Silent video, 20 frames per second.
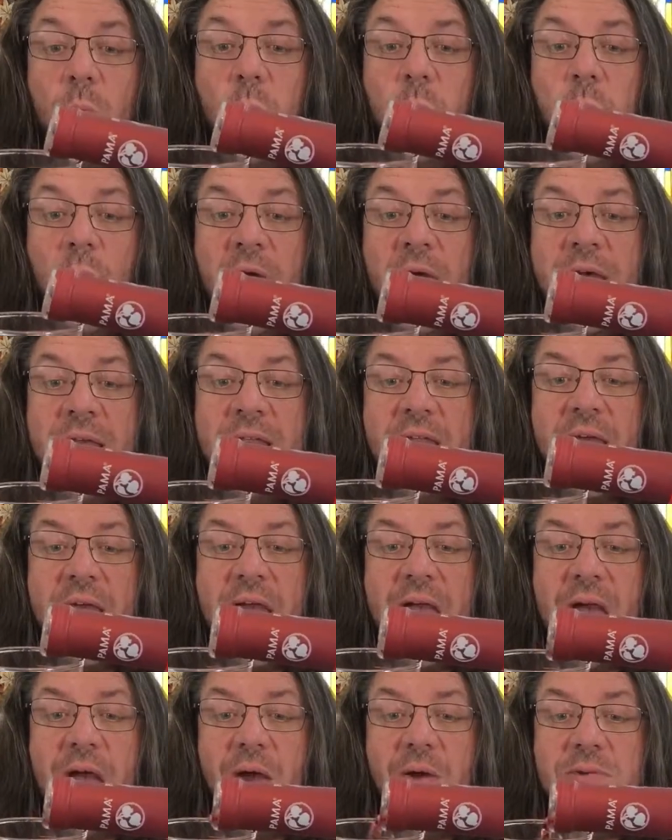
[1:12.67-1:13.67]
One
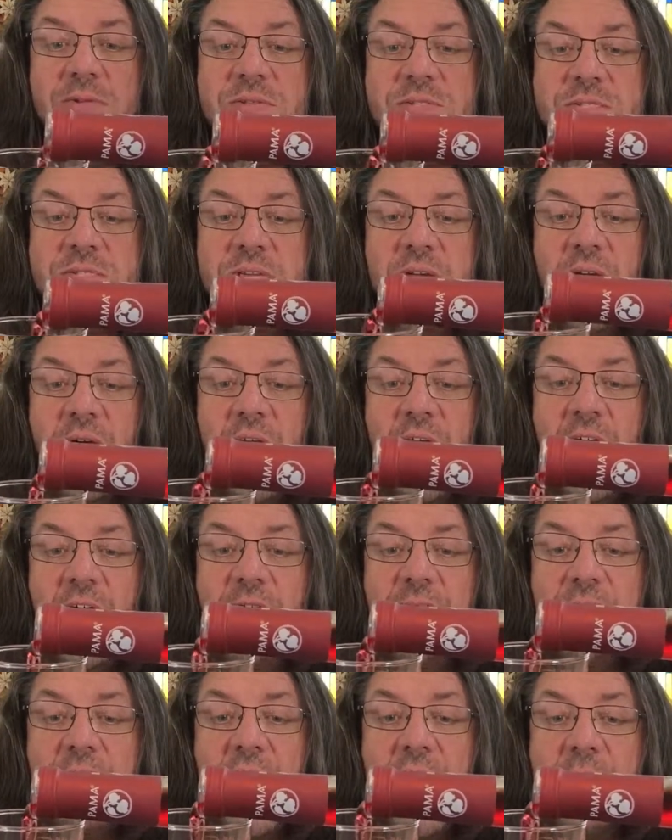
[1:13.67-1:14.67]
ounce
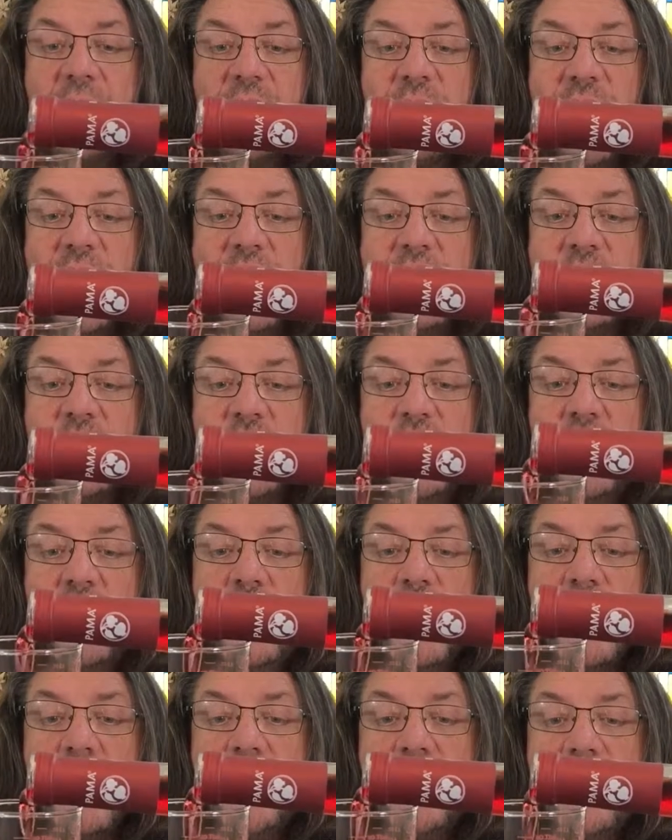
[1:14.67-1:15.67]
of pomegranate
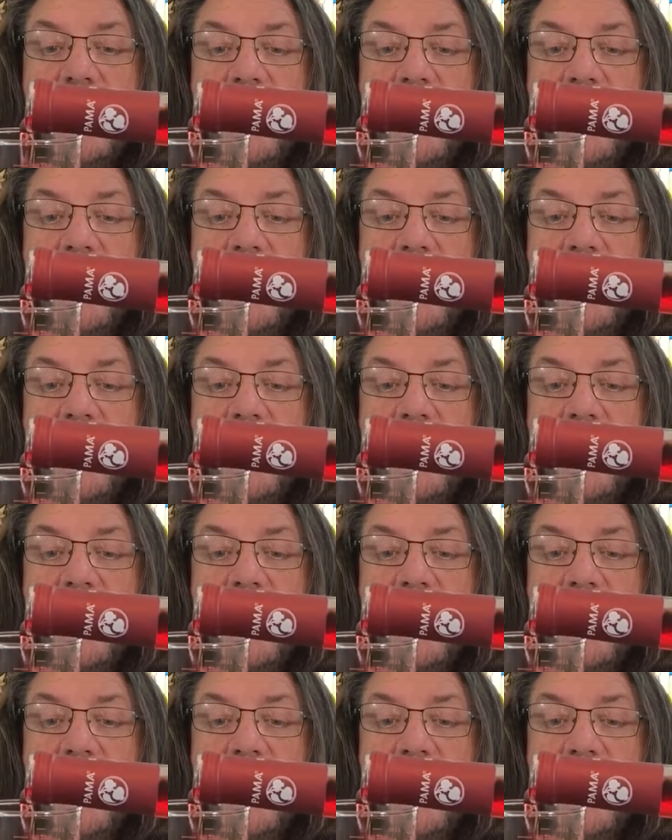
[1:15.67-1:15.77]
liqueur.